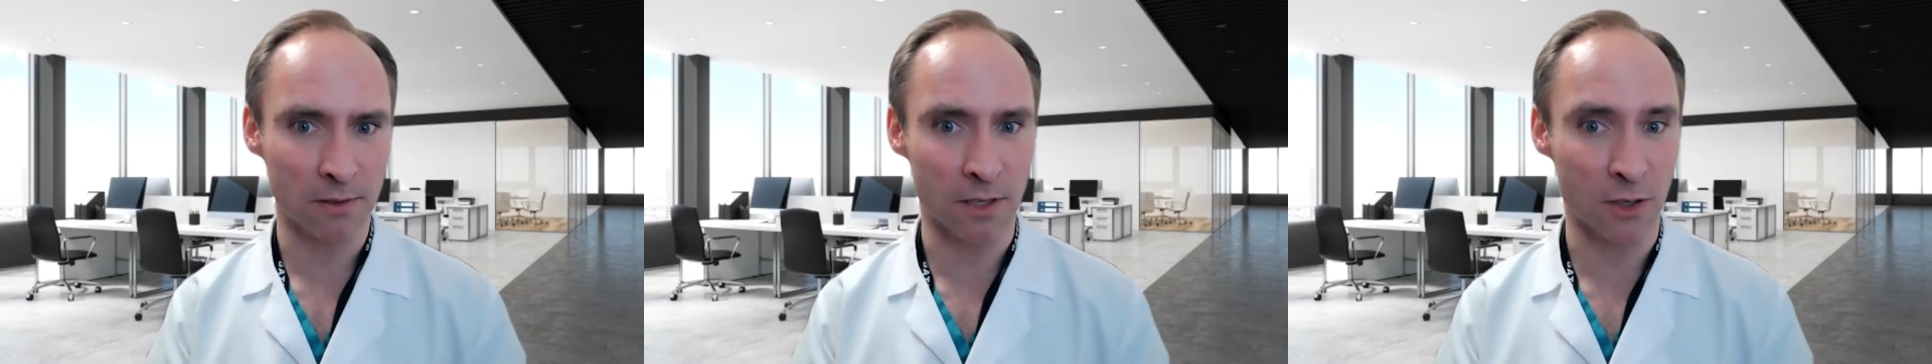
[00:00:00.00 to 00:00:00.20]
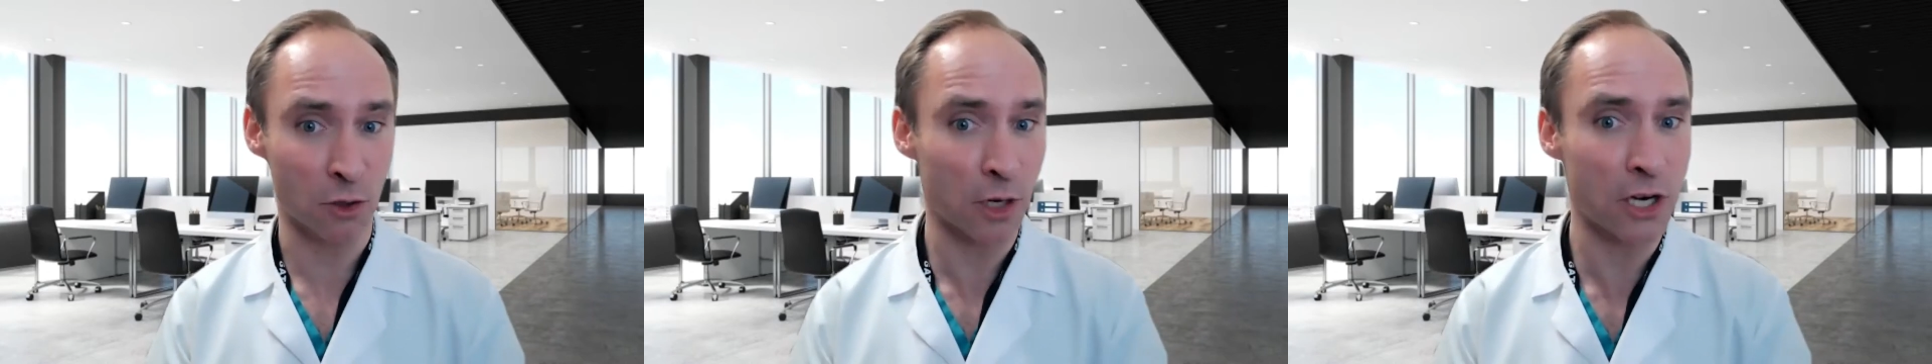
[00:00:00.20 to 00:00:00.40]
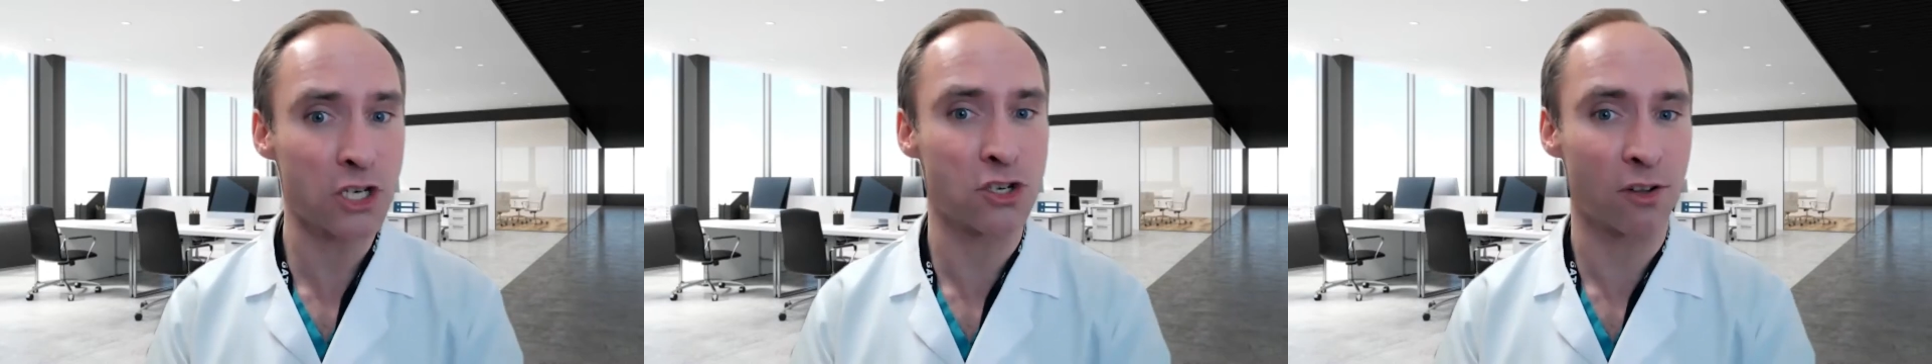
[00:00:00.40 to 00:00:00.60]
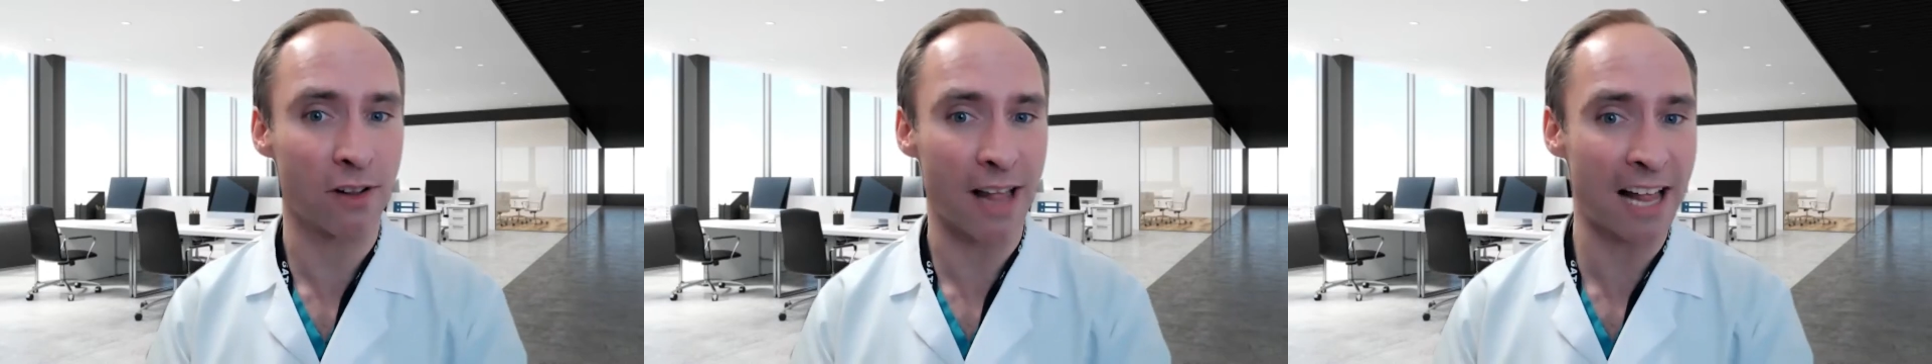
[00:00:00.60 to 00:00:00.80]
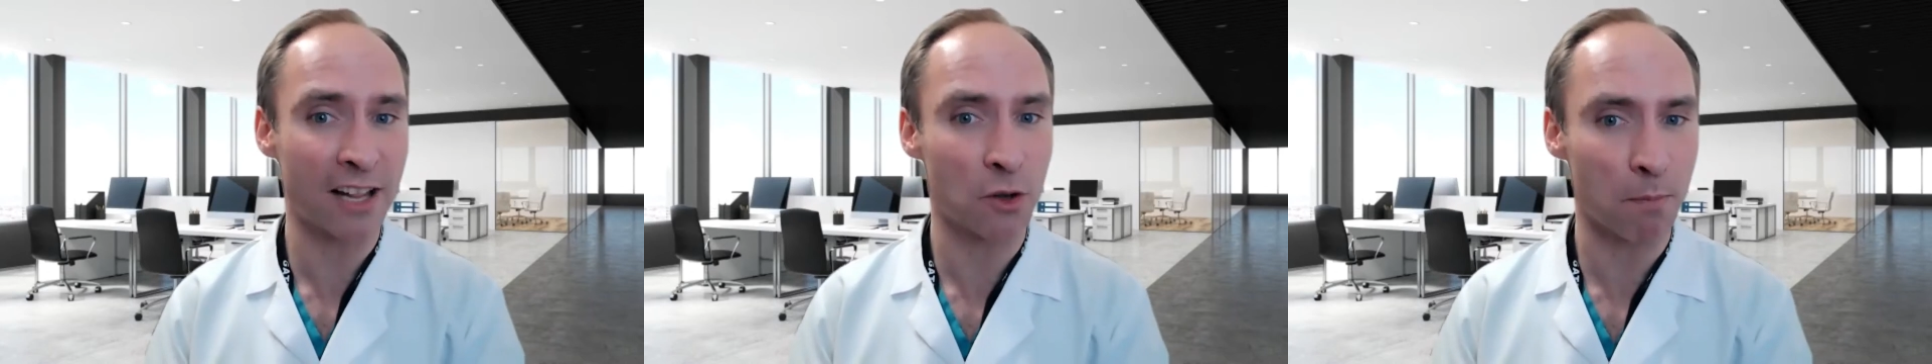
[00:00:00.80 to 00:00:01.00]
the
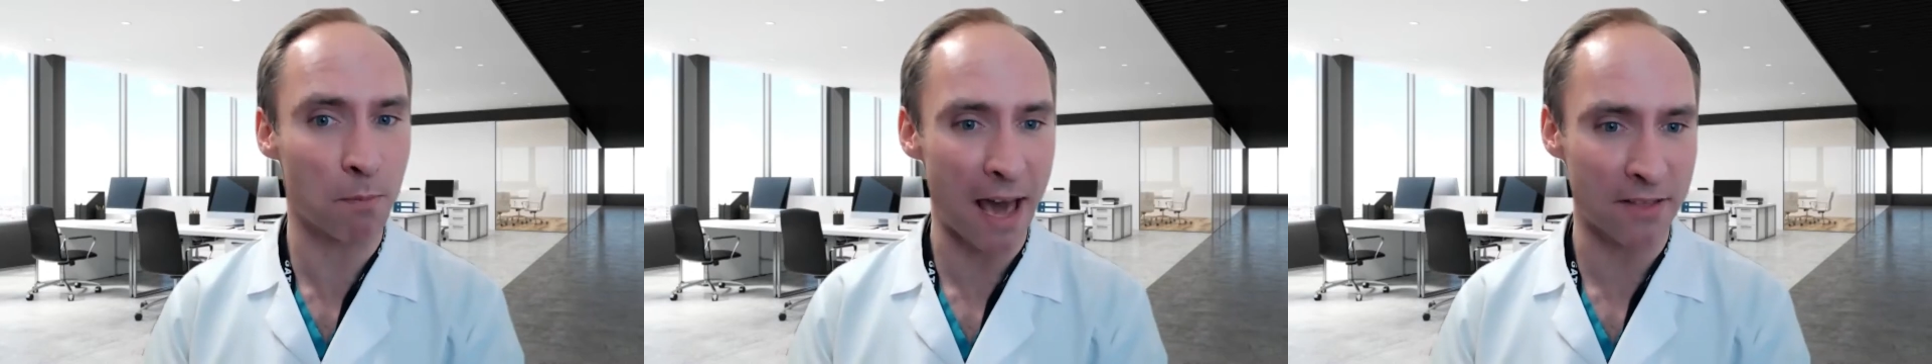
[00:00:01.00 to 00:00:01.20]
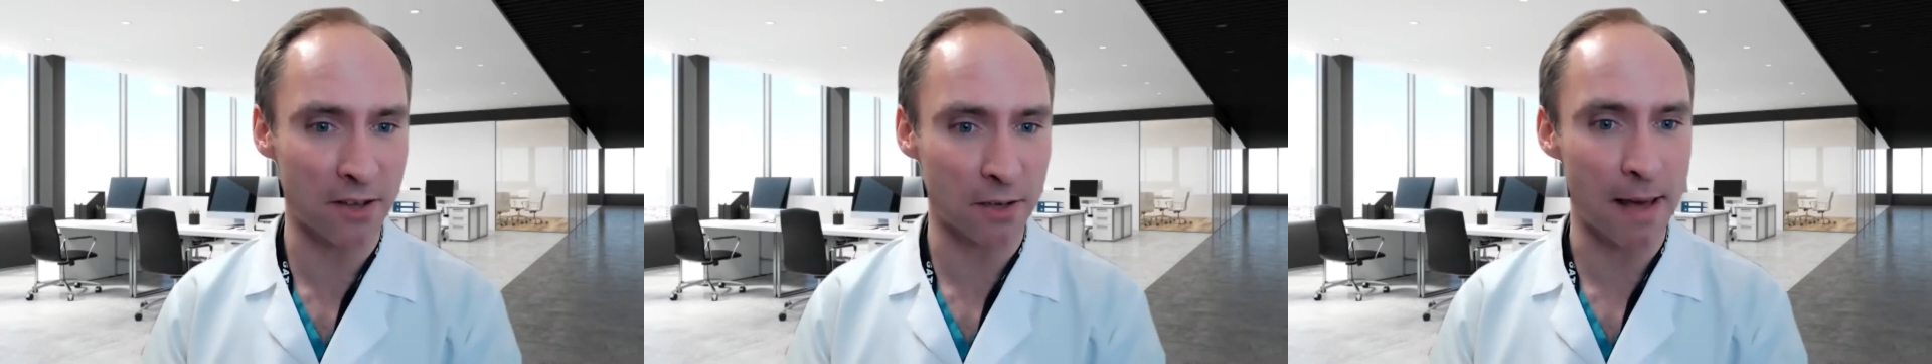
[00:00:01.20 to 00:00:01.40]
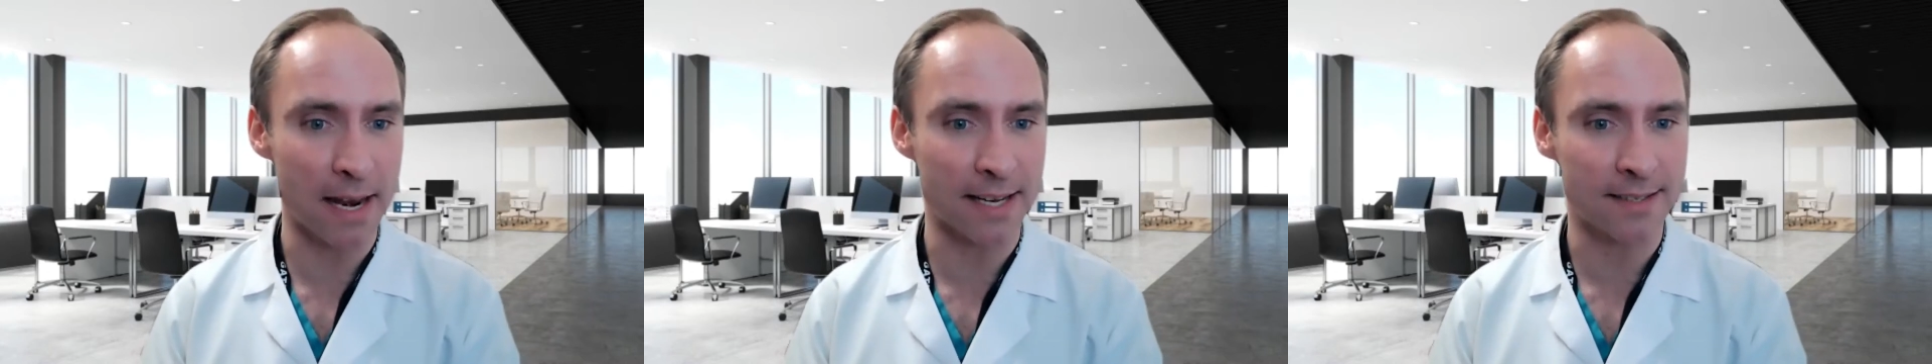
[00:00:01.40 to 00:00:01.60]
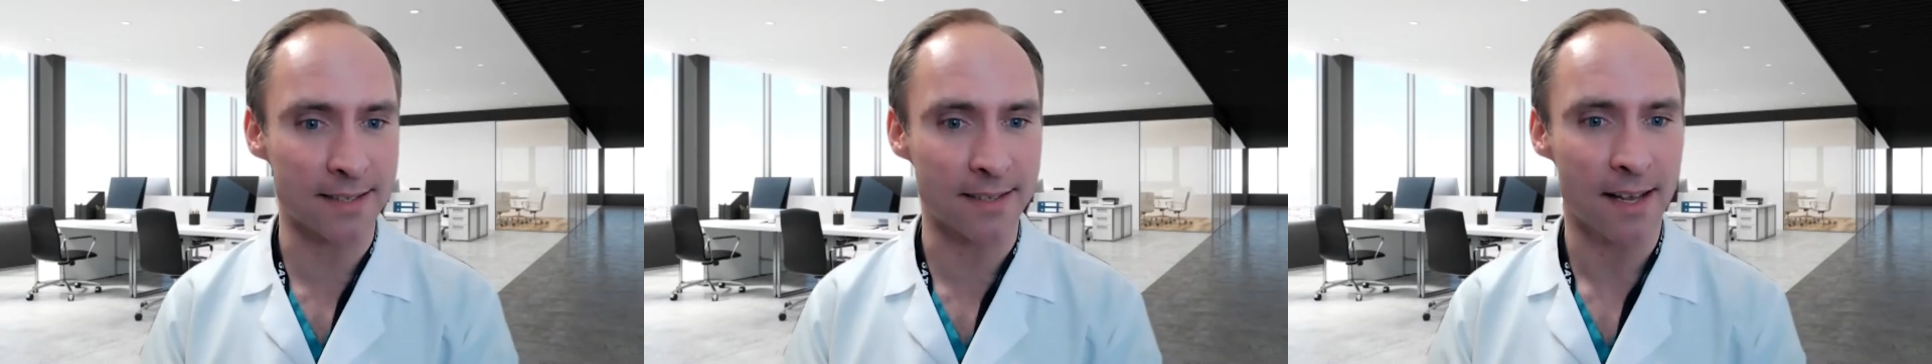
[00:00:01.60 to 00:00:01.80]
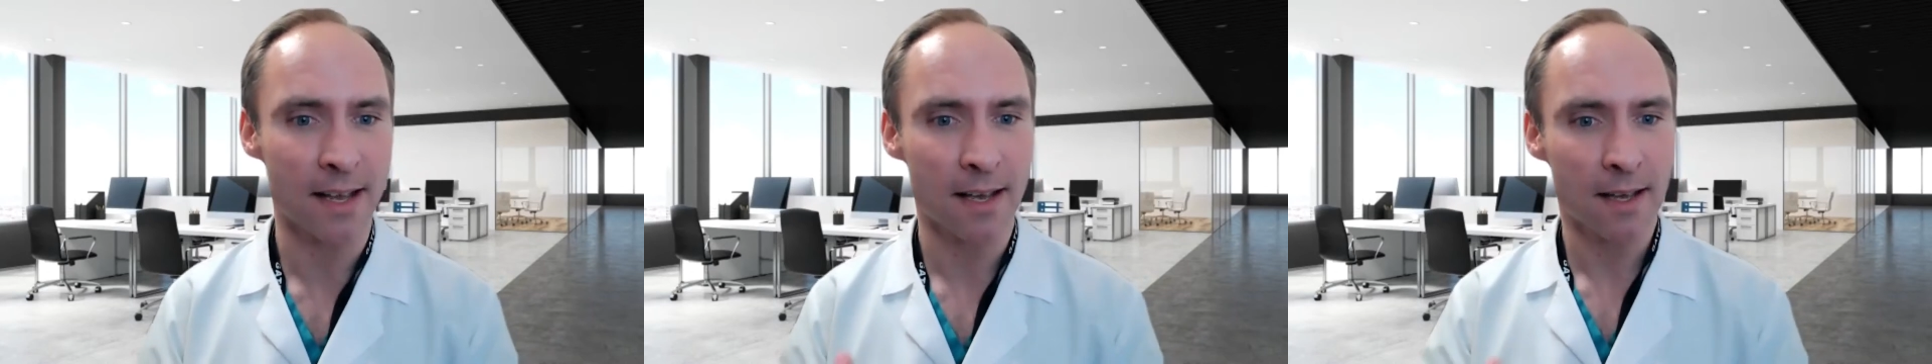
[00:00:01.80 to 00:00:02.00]
traditional allopathic medicine.